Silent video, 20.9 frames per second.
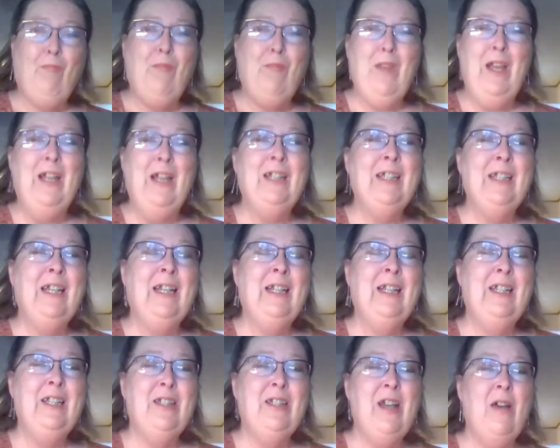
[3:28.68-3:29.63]
Is it
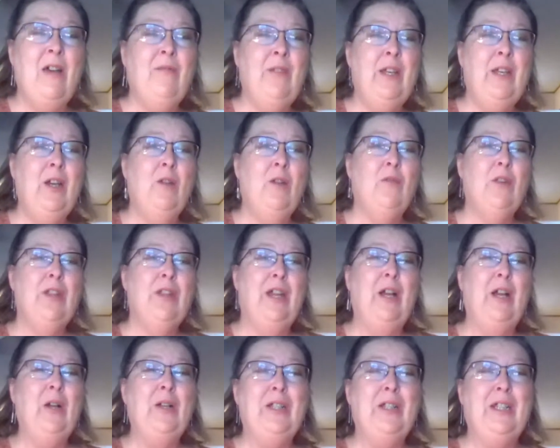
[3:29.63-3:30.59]
as stuffy over
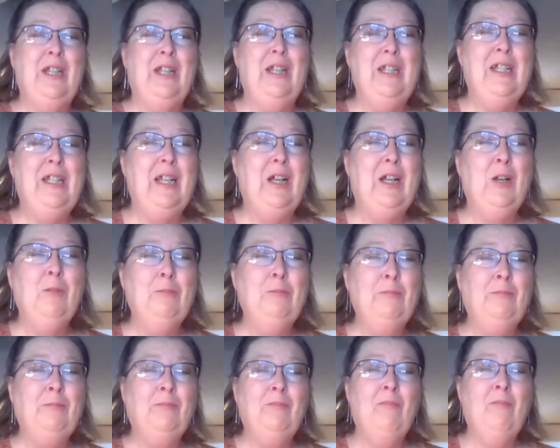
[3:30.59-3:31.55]
there as it is here?
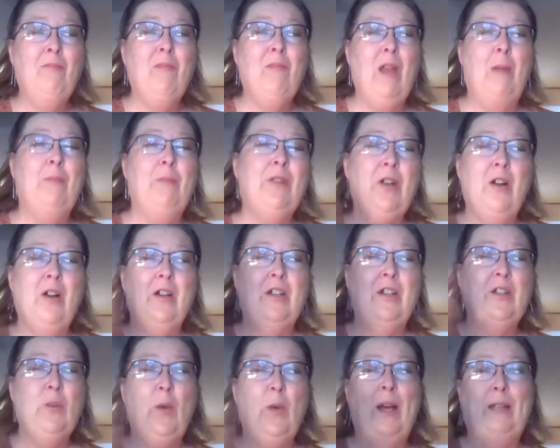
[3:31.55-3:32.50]
I'm starting to
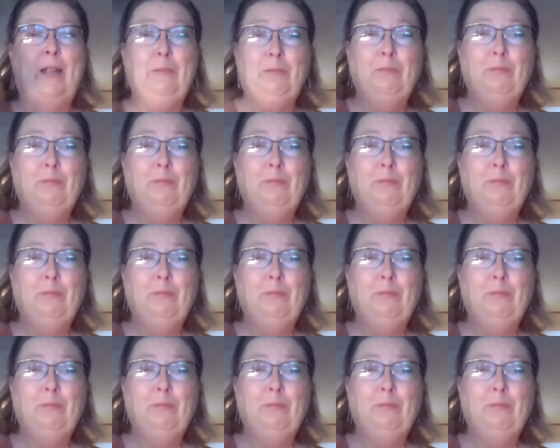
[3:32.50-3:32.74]
sweat.